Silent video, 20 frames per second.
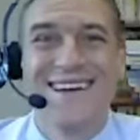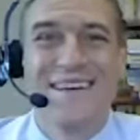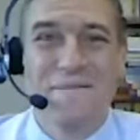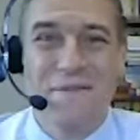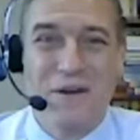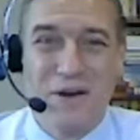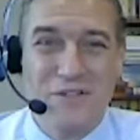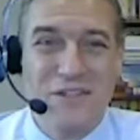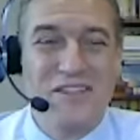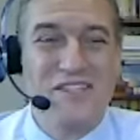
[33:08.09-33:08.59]

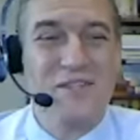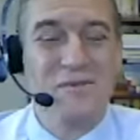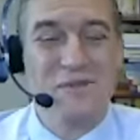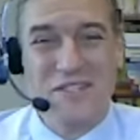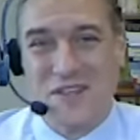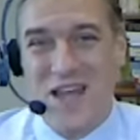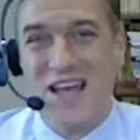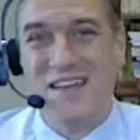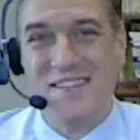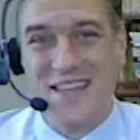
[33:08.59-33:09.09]
Milk thistle, which
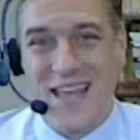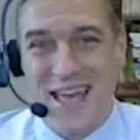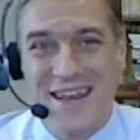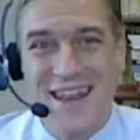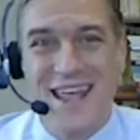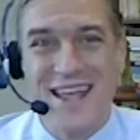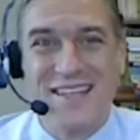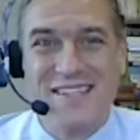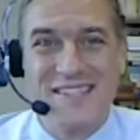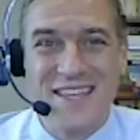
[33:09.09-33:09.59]
has
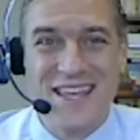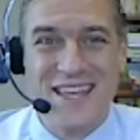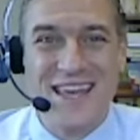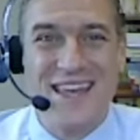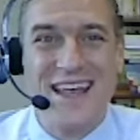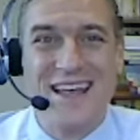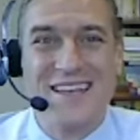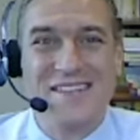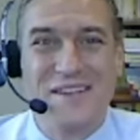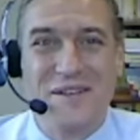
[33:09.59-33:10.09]
NAC,
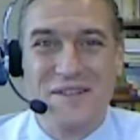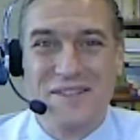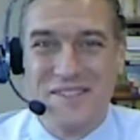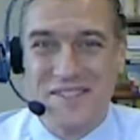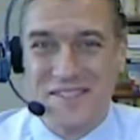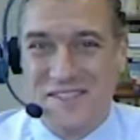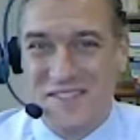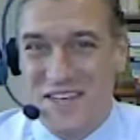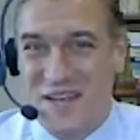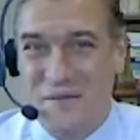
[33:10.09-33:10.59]

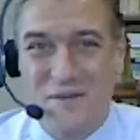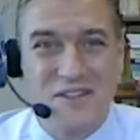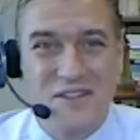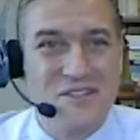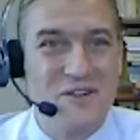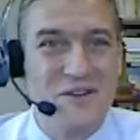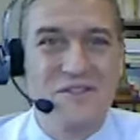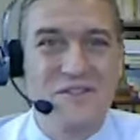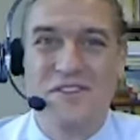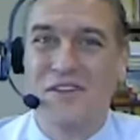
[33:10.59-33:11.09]
N-acetylcysteine, which
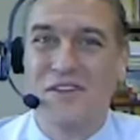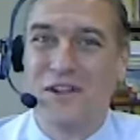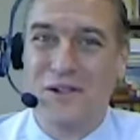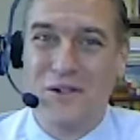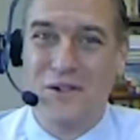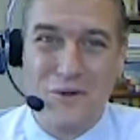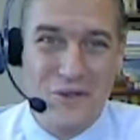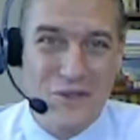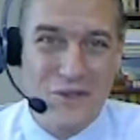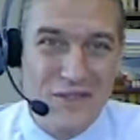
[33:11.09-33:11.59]
turns into
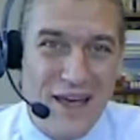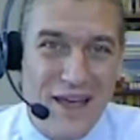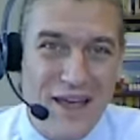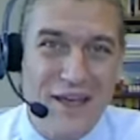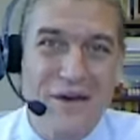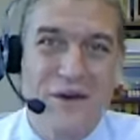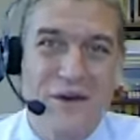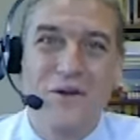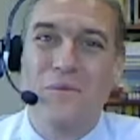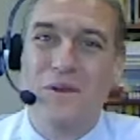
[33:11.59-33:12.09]

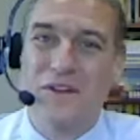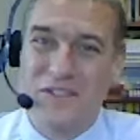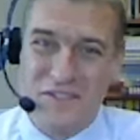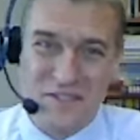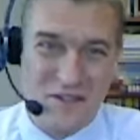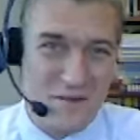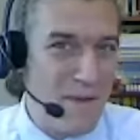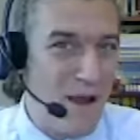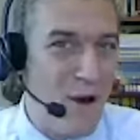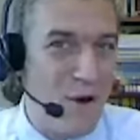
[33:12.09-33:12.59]
glutathione, which is
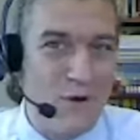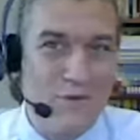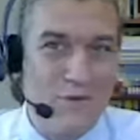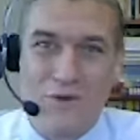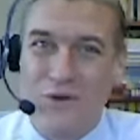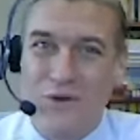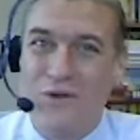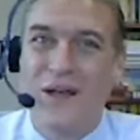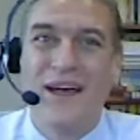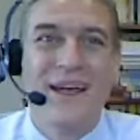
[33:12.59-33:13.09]
a
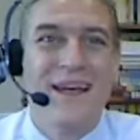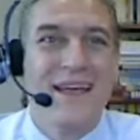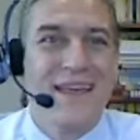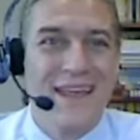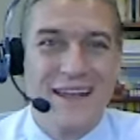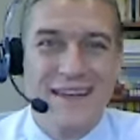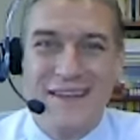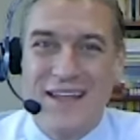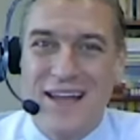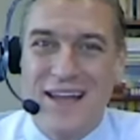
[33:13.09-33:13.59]
powerful
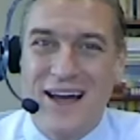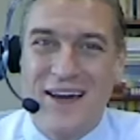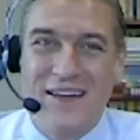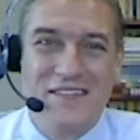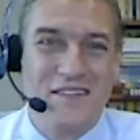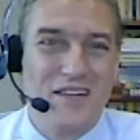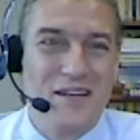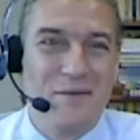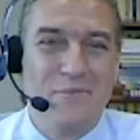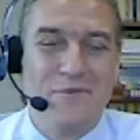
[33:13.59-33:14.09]

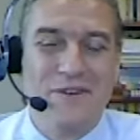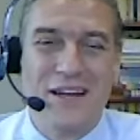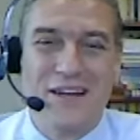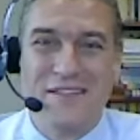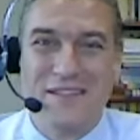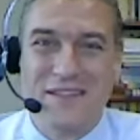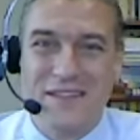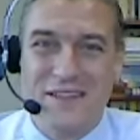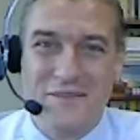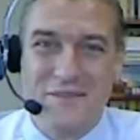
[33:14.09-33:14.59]
antioxidant. It protects
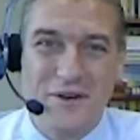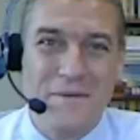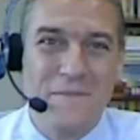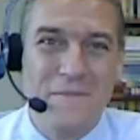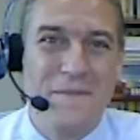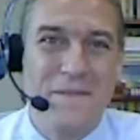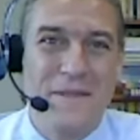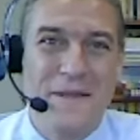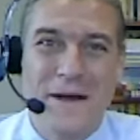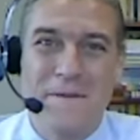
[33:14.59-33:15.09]
the liver.
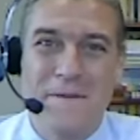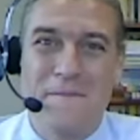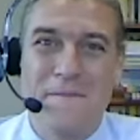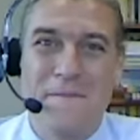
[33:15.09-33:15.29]
Yeah.